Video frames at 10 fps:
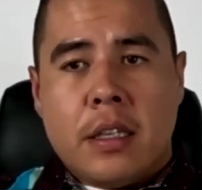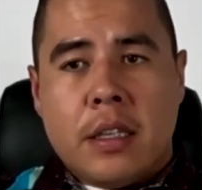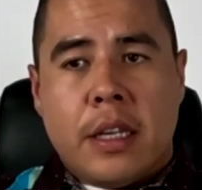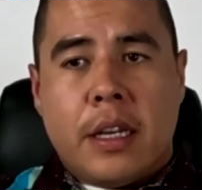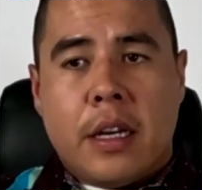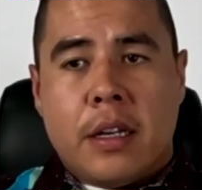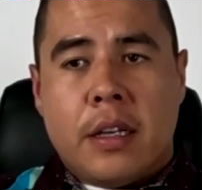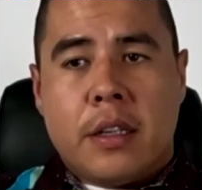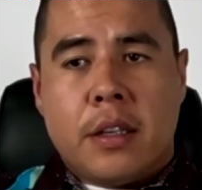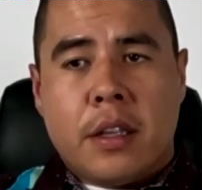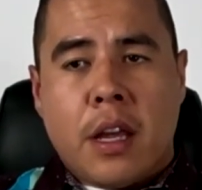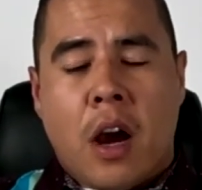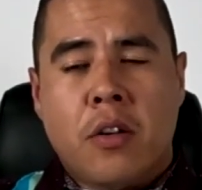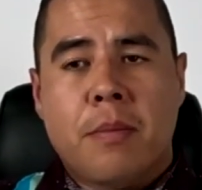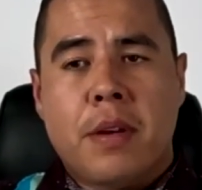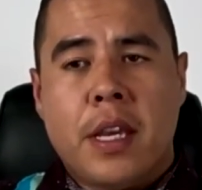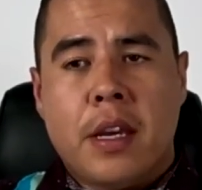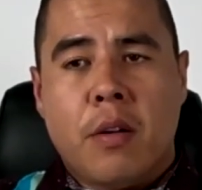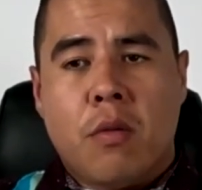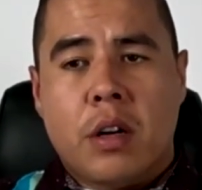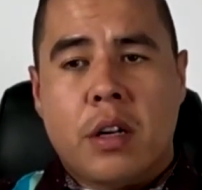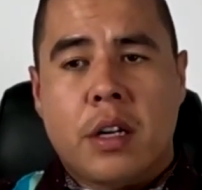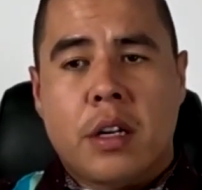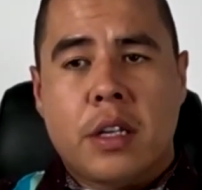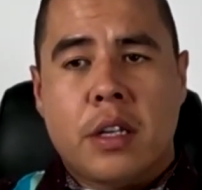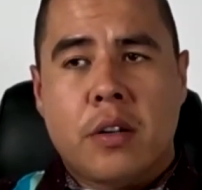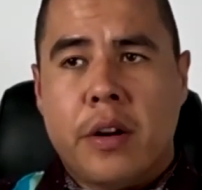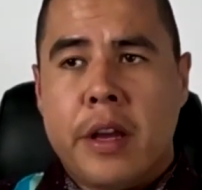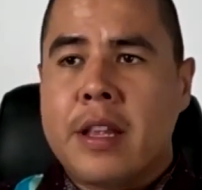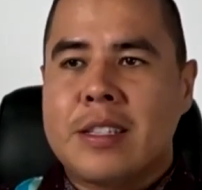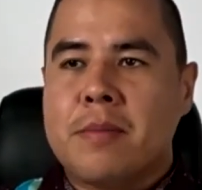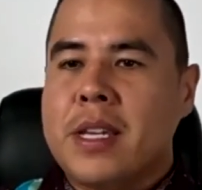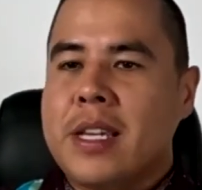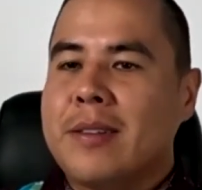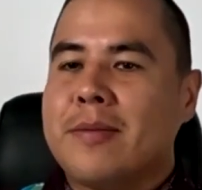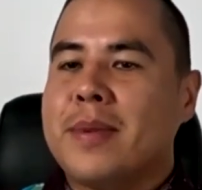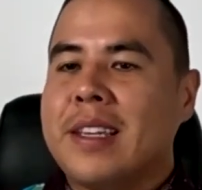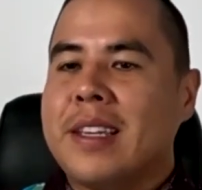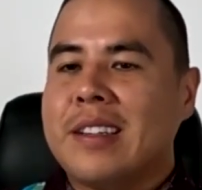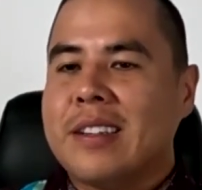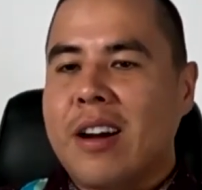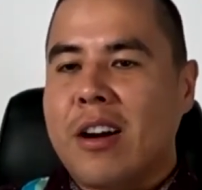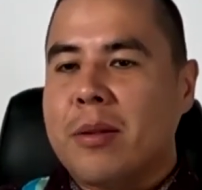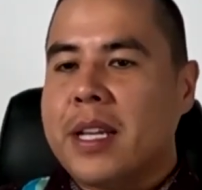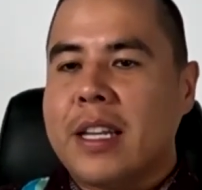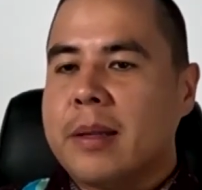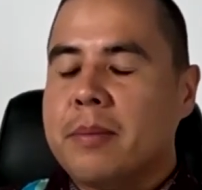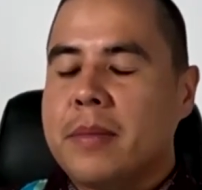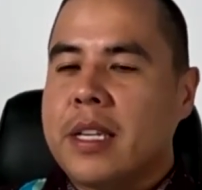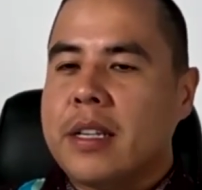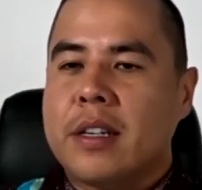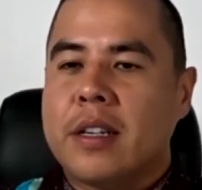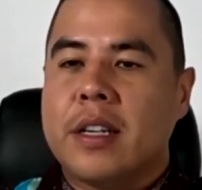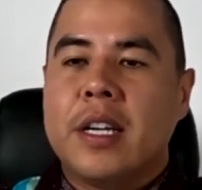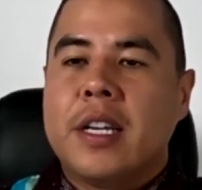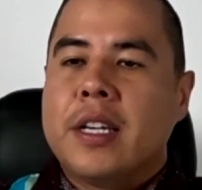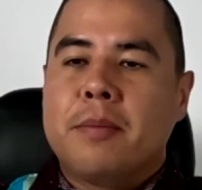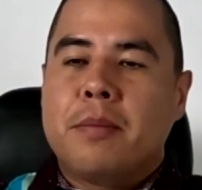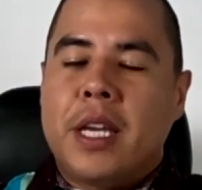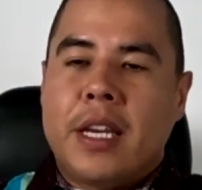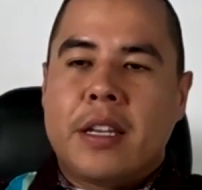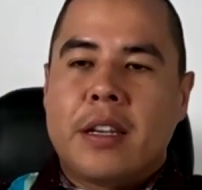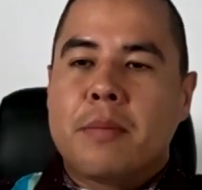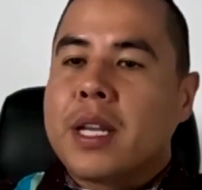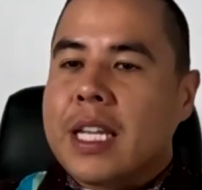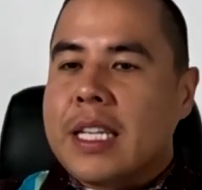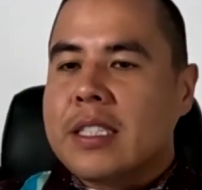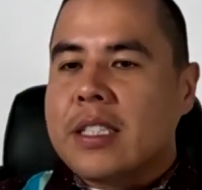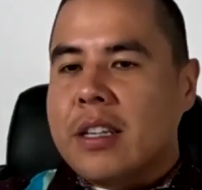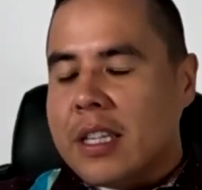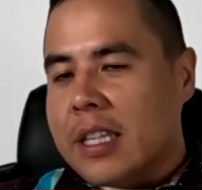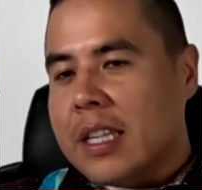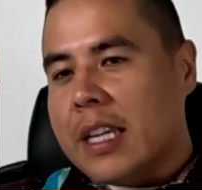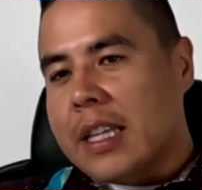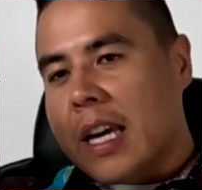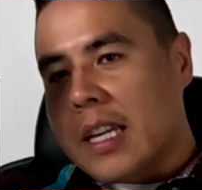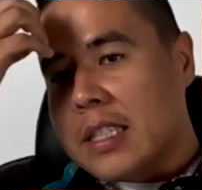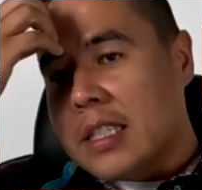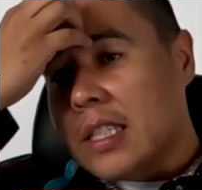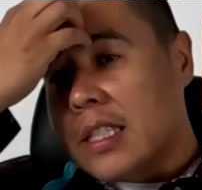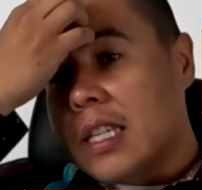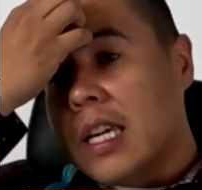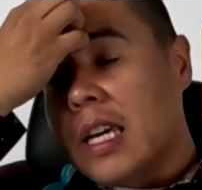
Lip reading: like how to be a warrior. It doesn't mean being army like me or being in the police or anything like that. It's just